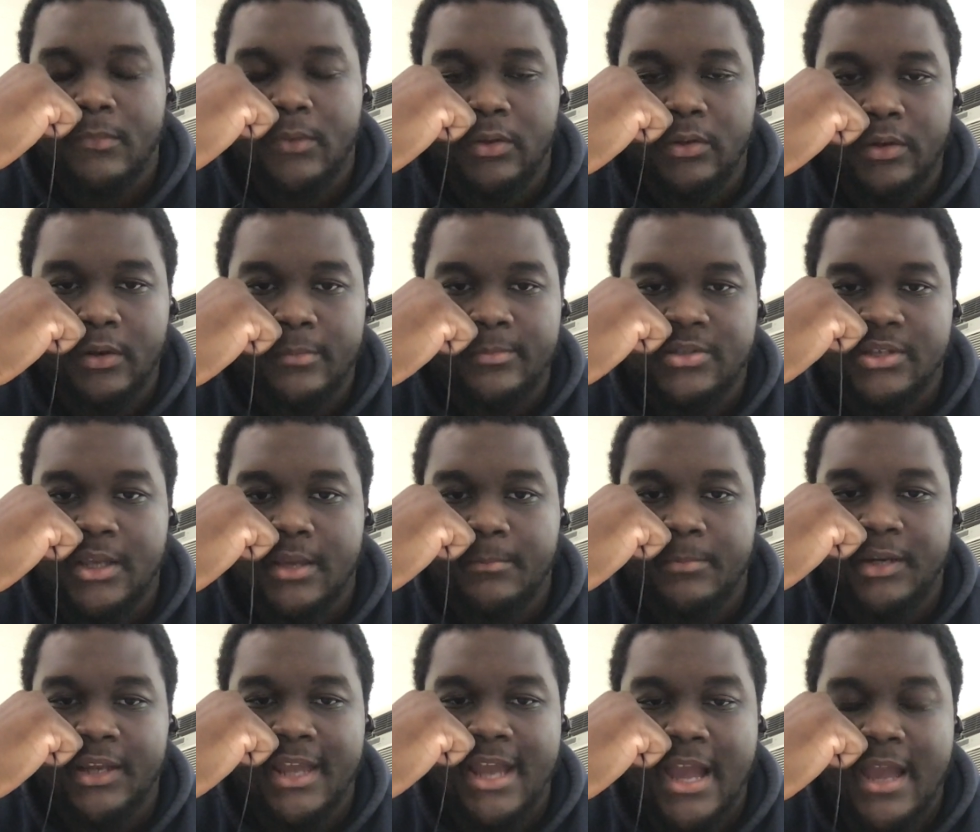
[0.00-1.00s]
You know what I'm saying?
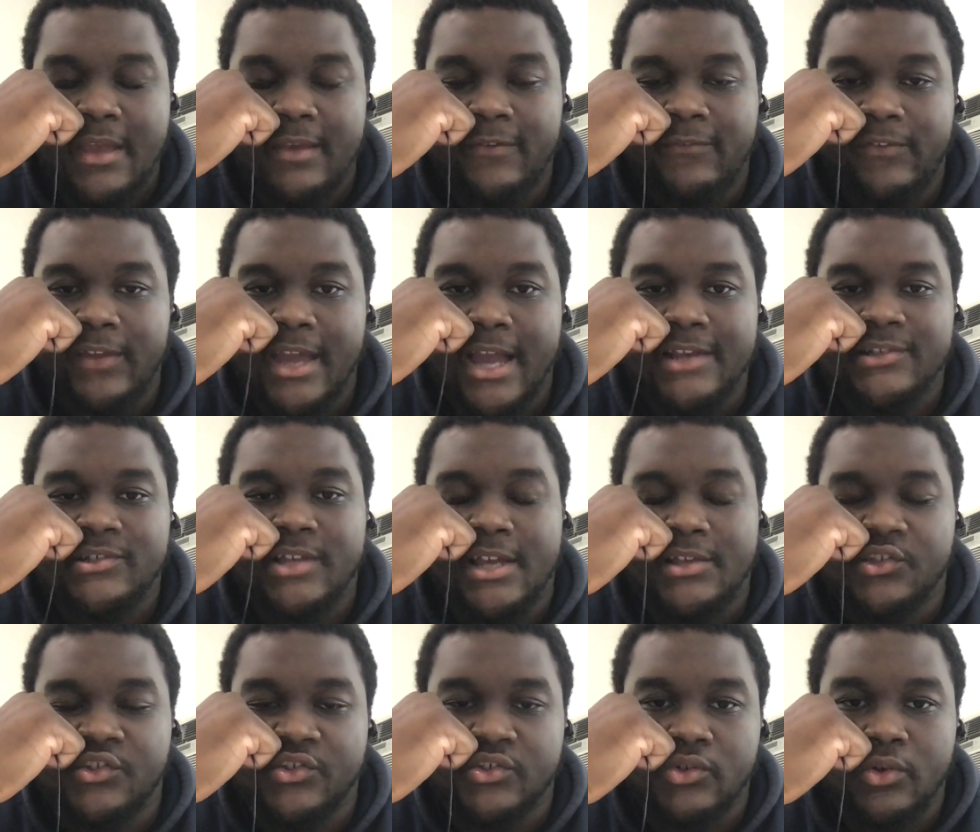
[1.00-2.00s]
But if he actually
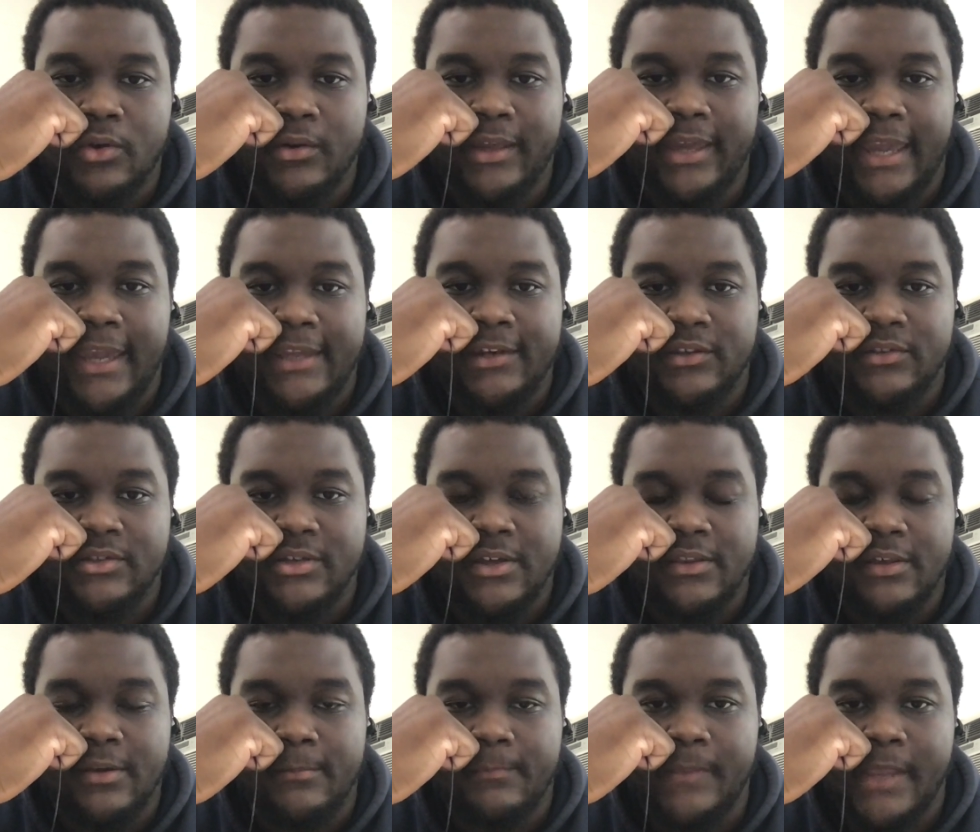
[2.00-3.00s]
has a song catered to
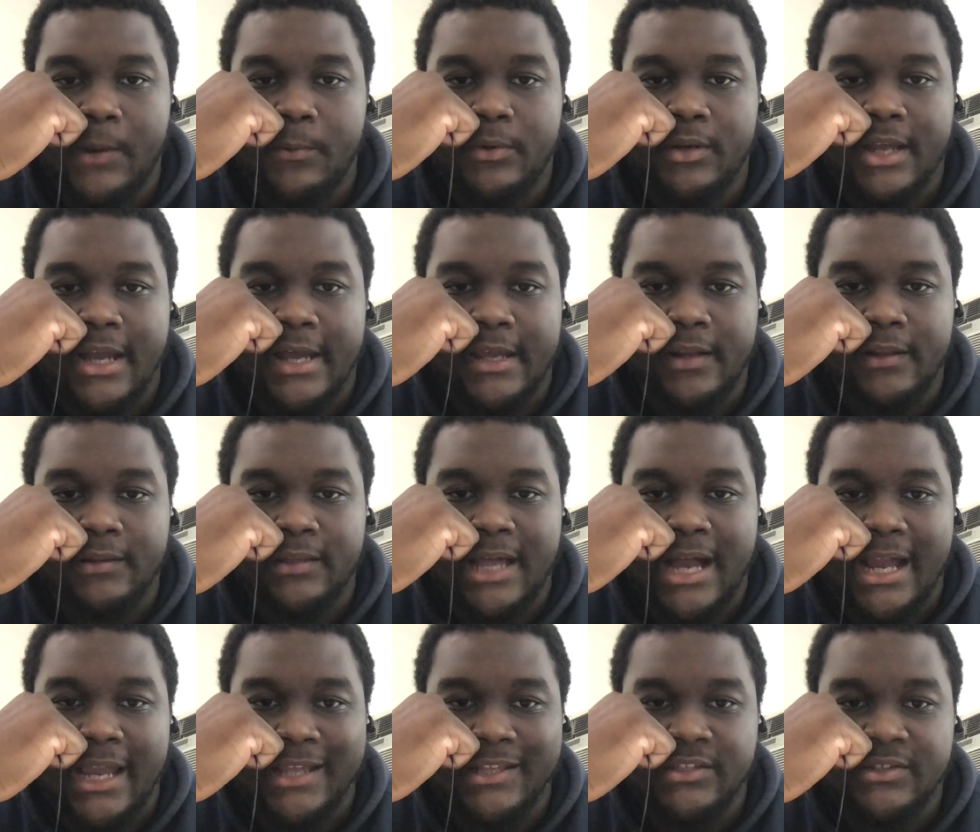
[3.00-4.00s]
them, that would kind of
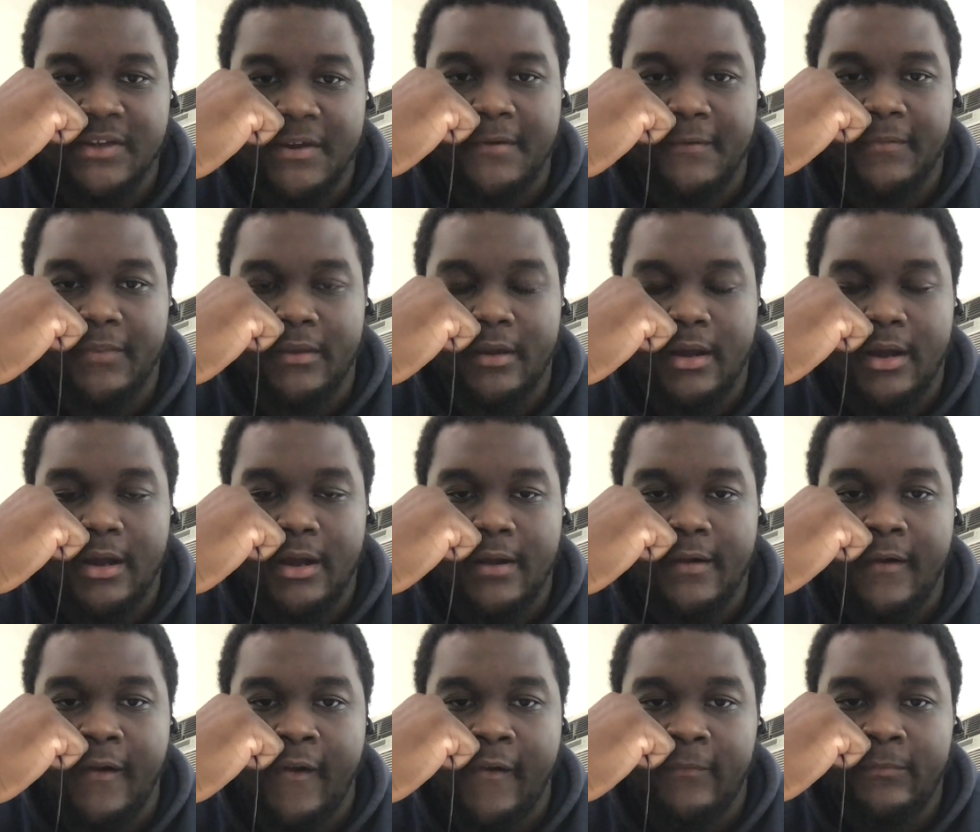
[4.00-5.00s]
lock into
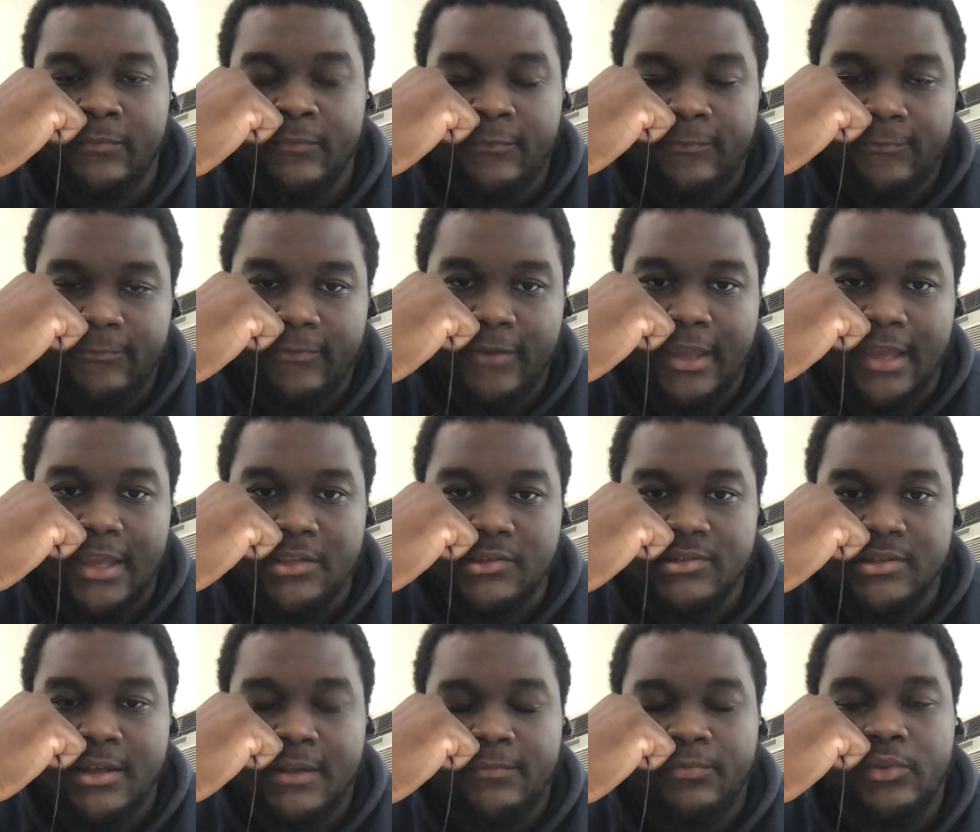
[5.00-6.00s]

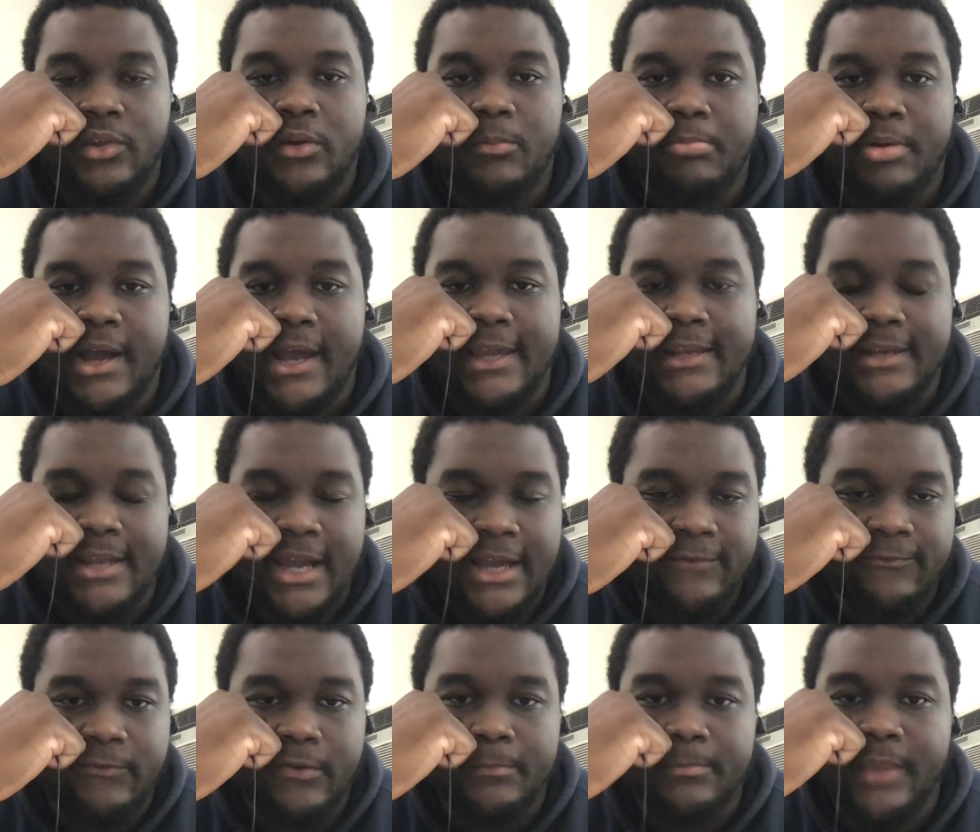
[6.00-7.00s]
fans that are probably
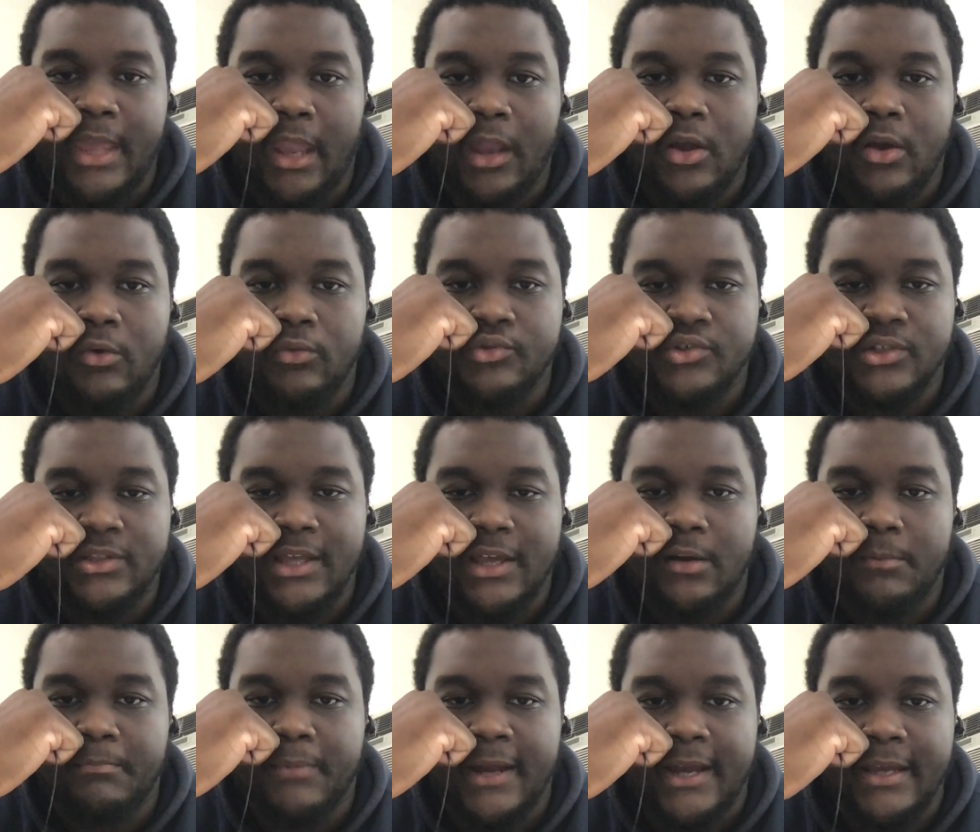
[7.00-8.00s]
not from that culture, that
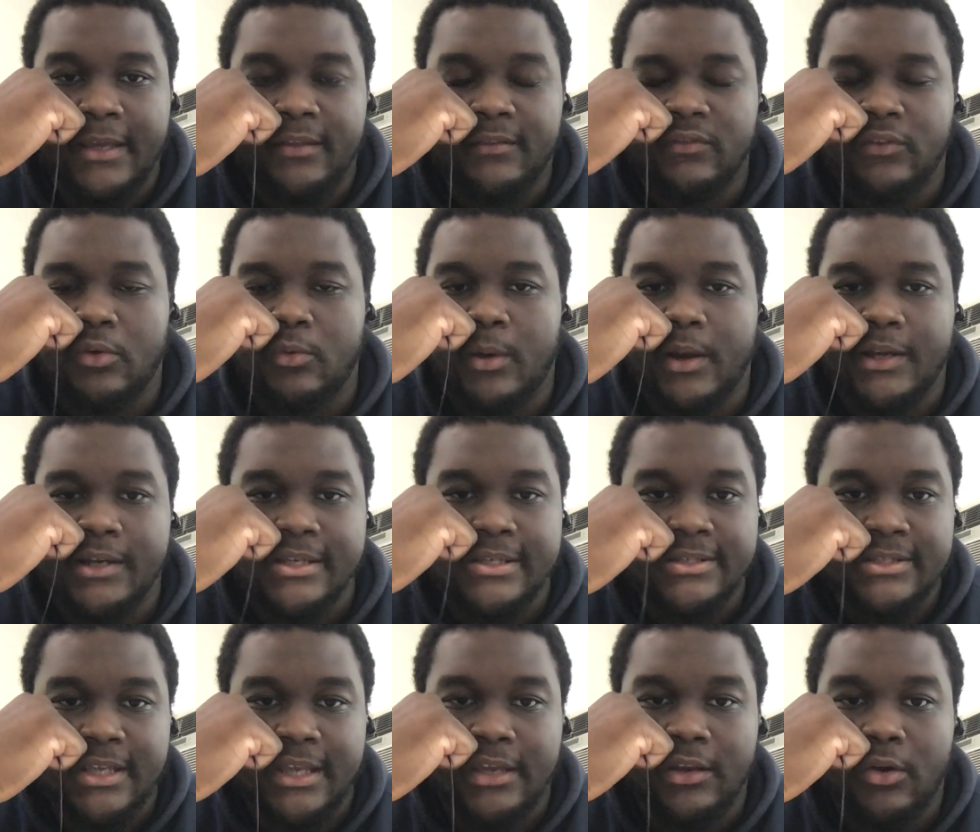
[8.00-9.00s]
are probably don't
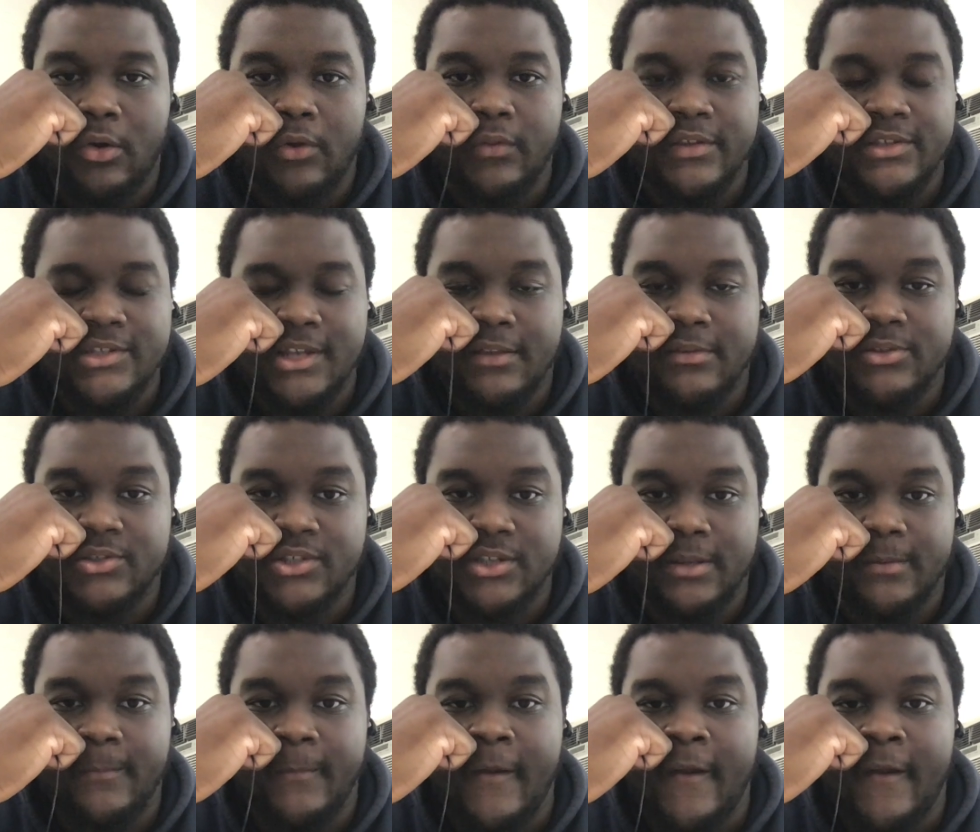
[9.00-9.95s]
understand all this other shit.